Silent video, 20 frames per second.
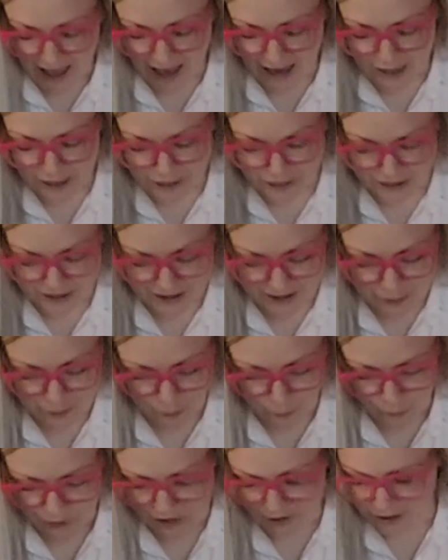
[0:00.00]
I think
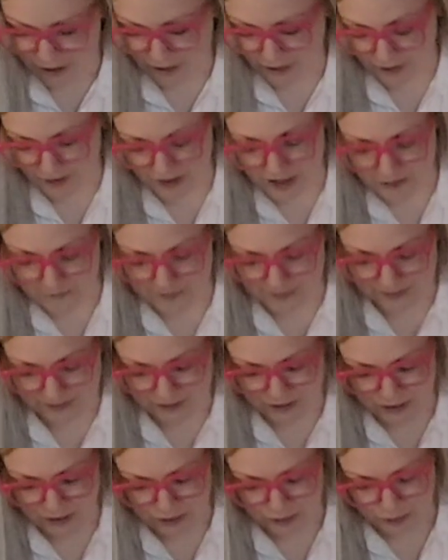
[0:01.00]
we are coming
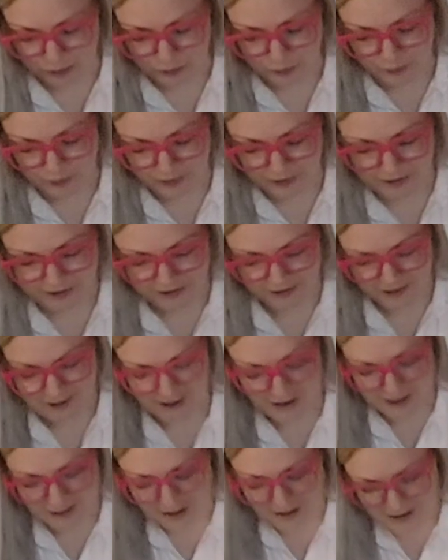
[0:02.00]
into
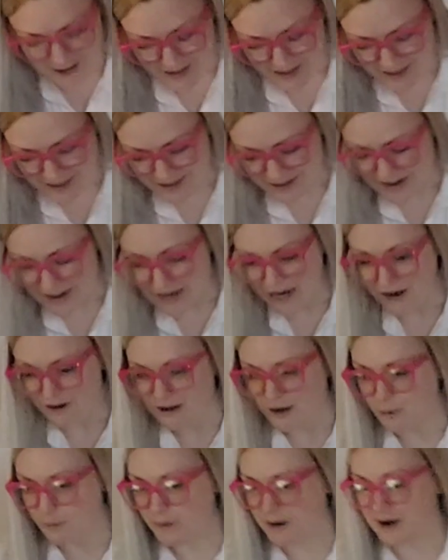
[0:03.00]
an
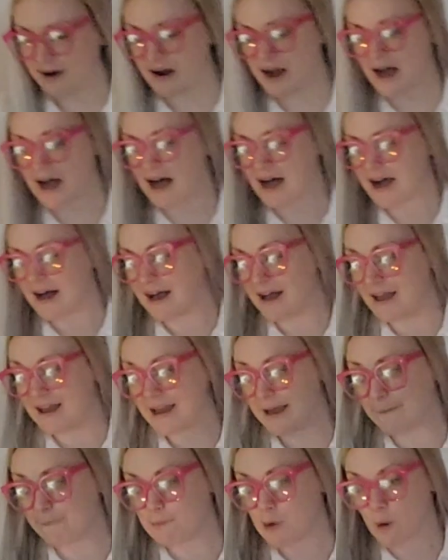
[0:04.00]
era where
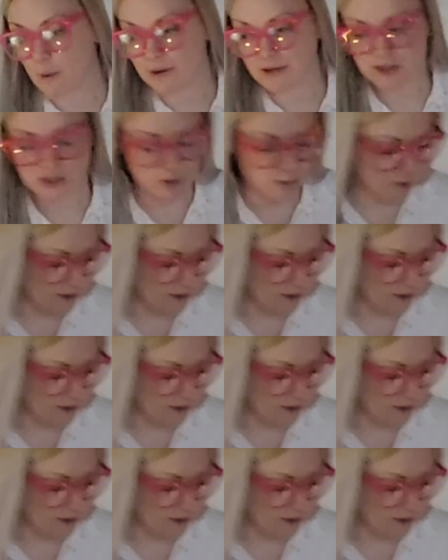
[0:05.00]
I am going to